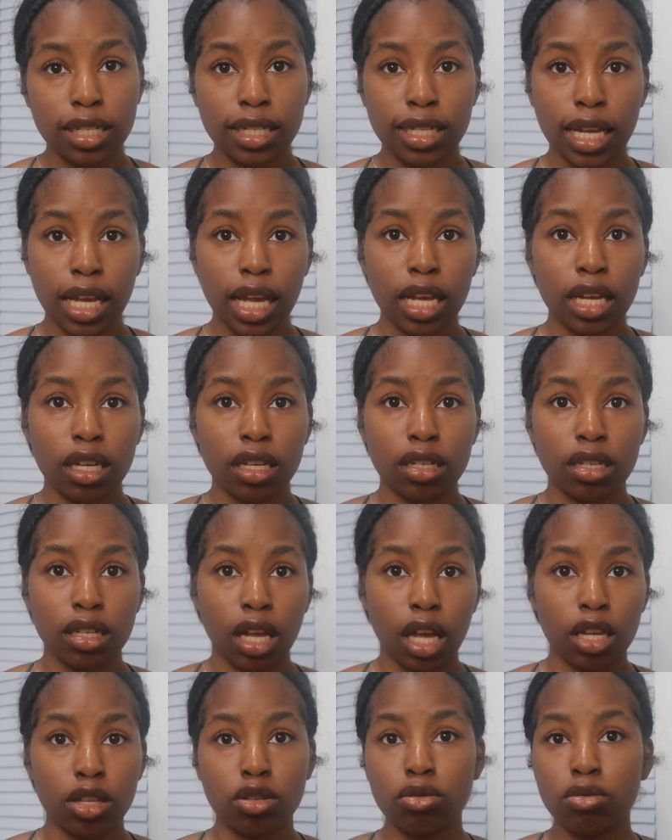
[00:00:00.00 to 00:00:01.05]
today
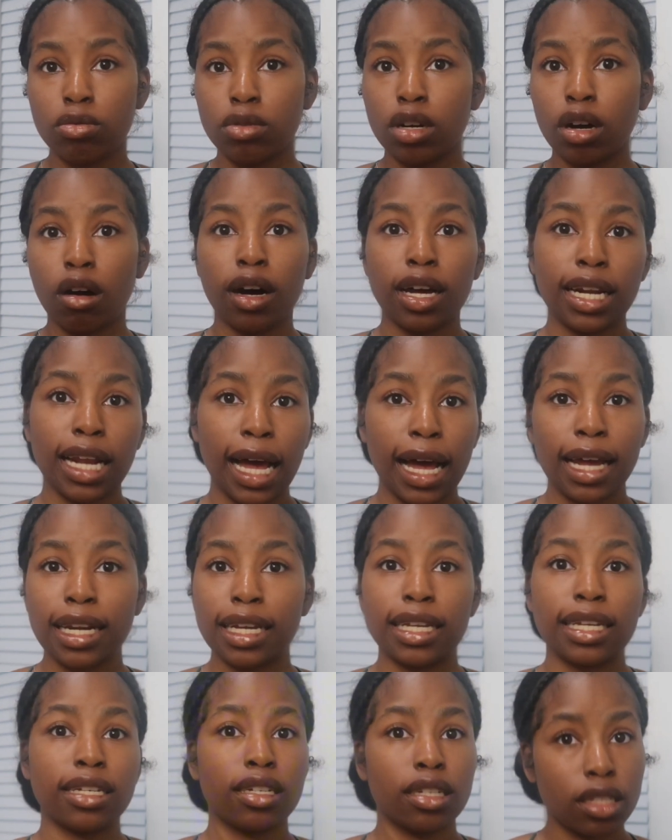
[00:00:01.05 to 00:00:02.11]
and you gone out
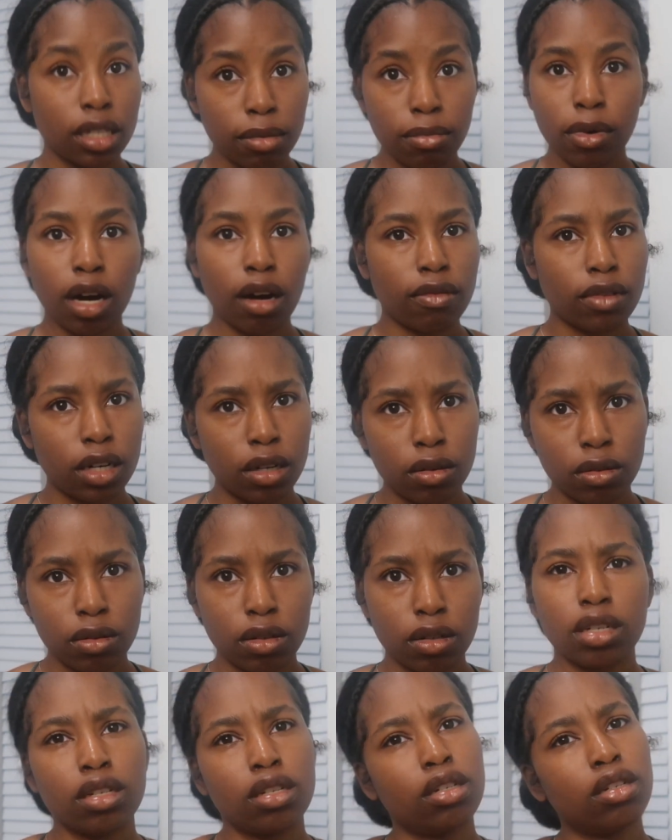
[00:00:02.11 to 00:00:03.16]
of here tomorrow.
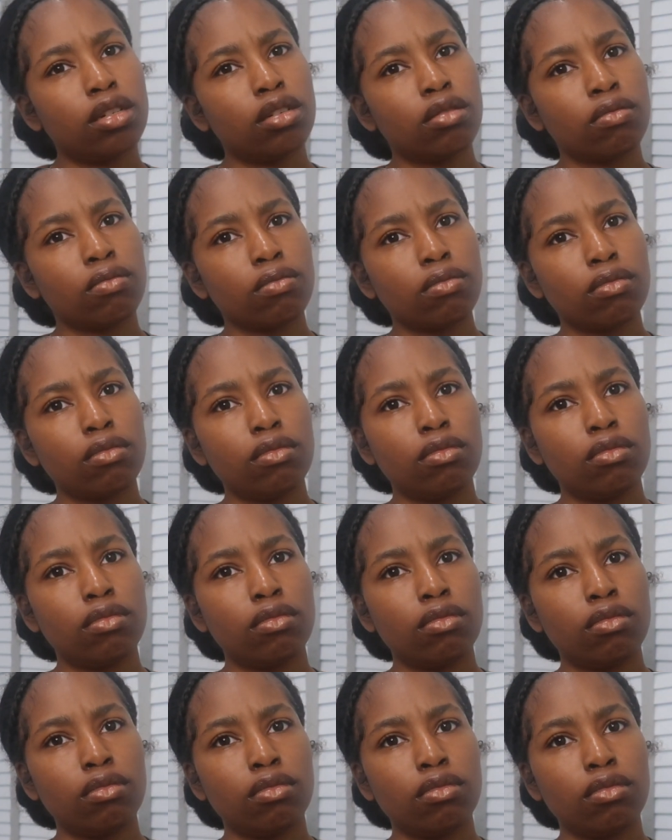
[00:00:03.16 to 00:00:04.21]
Hmm.
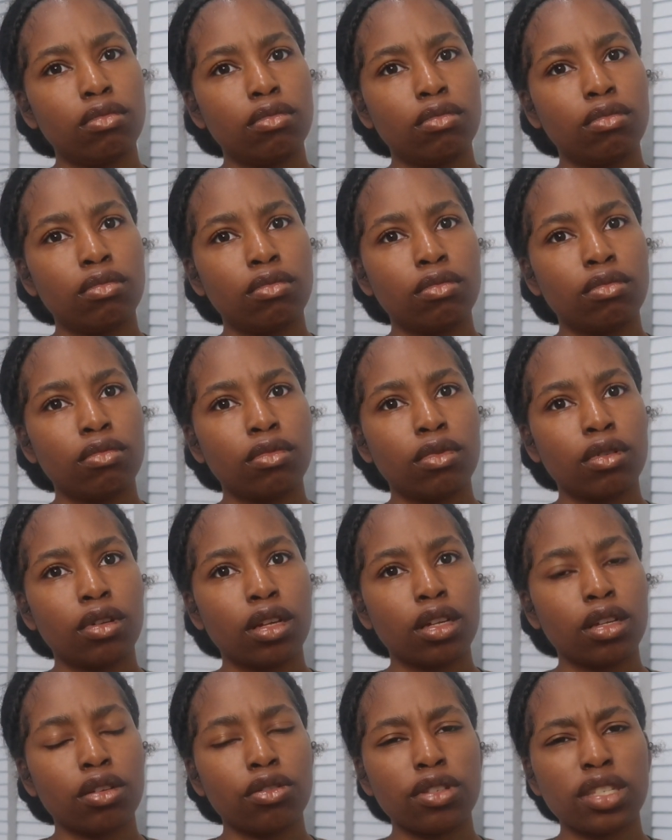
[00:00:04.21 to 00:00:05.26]

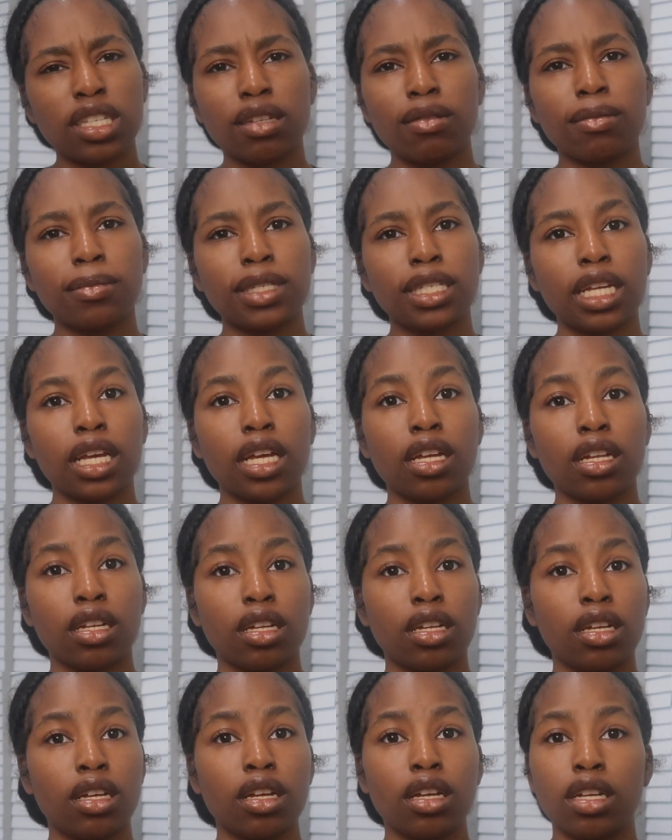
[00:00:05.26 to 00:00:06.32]
You see what I'm saying?
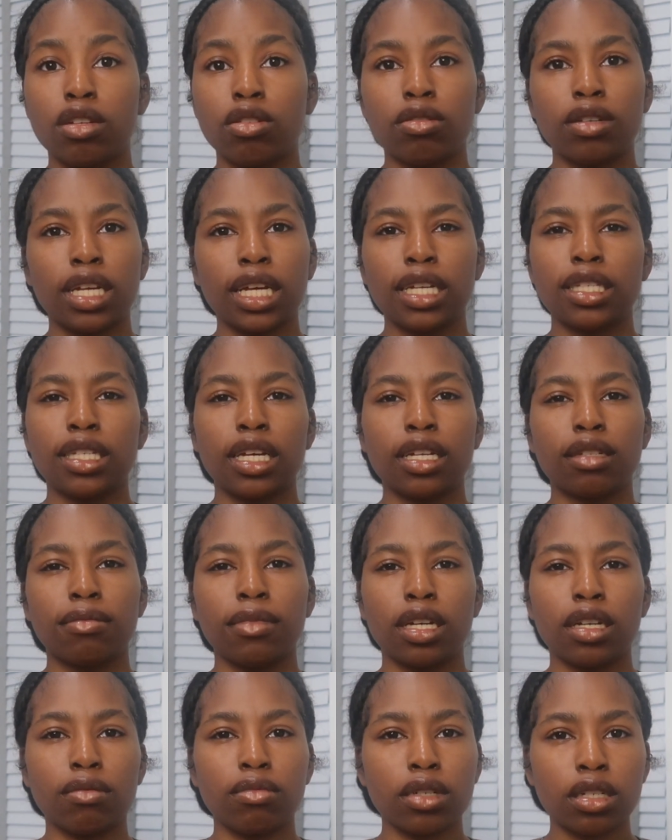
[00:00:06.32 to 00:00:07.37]
You can't take the
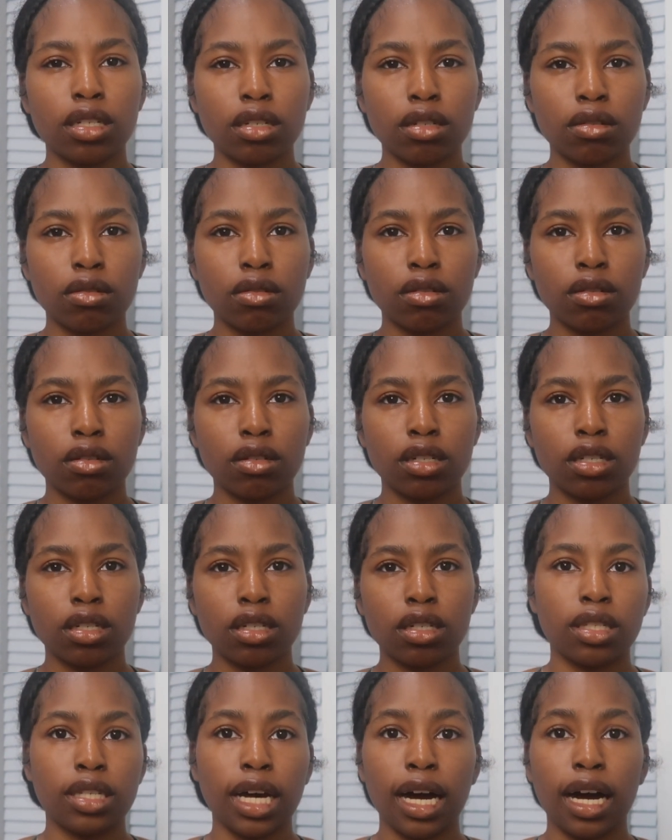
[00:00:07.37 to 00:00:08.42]
money with you.
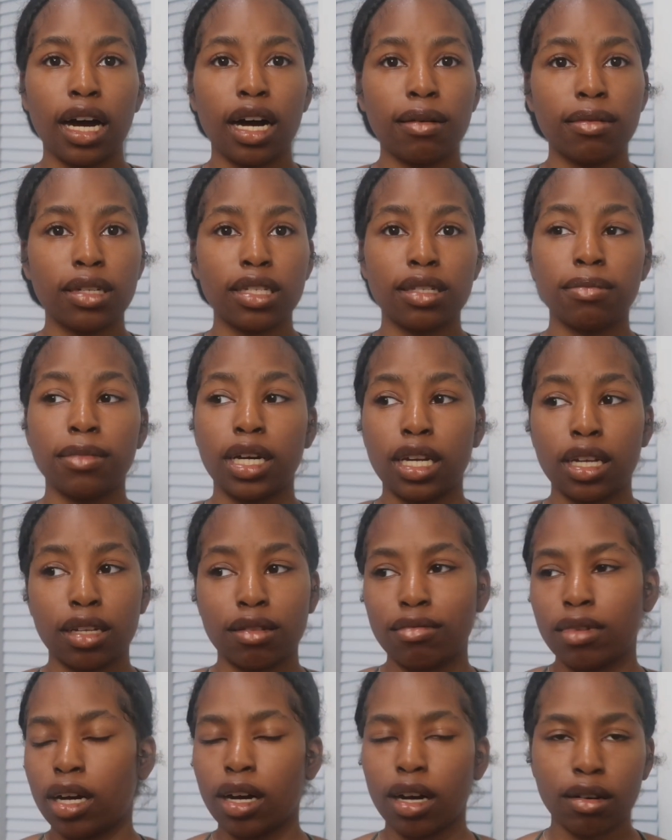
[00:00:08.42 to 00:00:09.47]
Time is money.
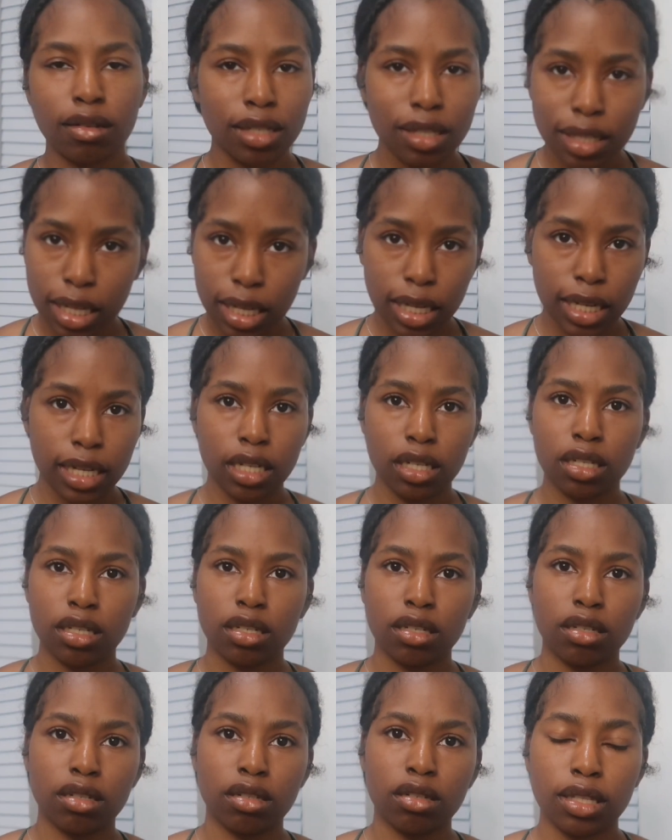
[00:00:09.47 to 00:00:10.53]
No, it's not.
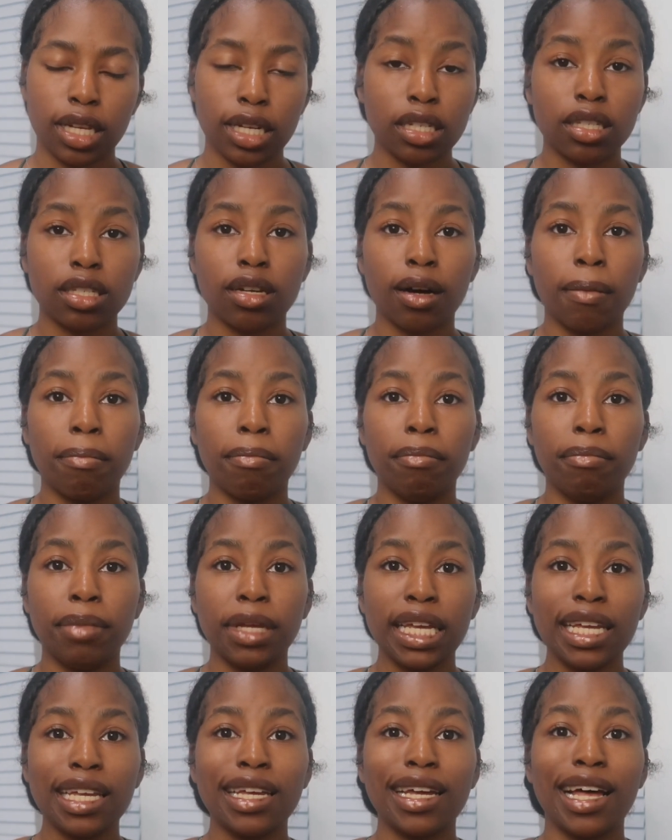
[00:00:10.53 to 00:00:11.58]
That's some
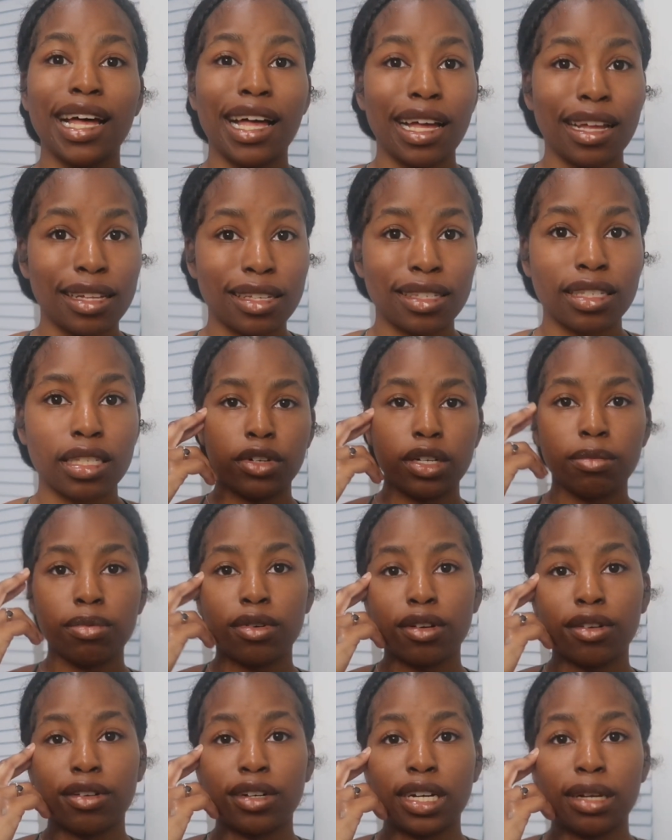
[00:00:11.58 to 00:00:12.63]
BS.
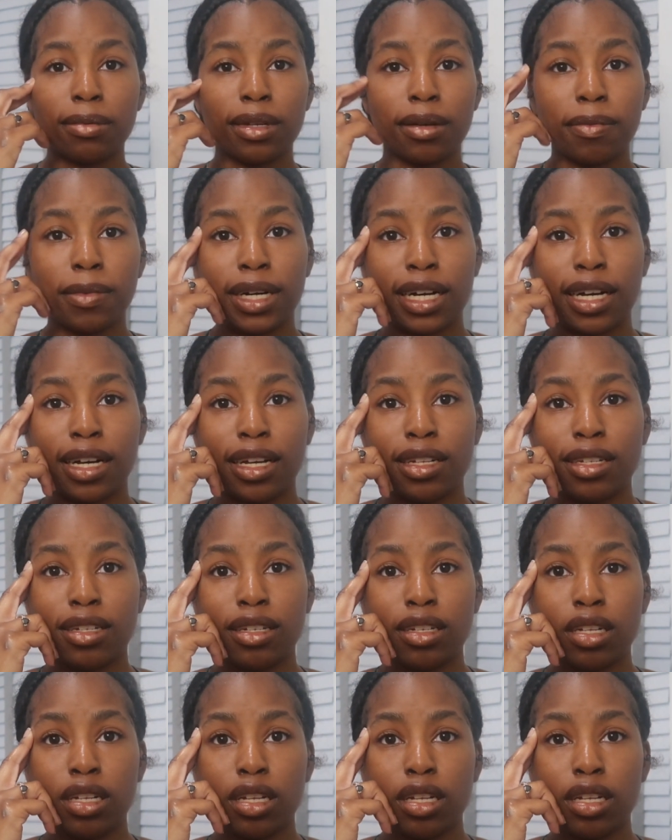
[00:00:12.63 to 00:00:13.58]
Reprogram your mind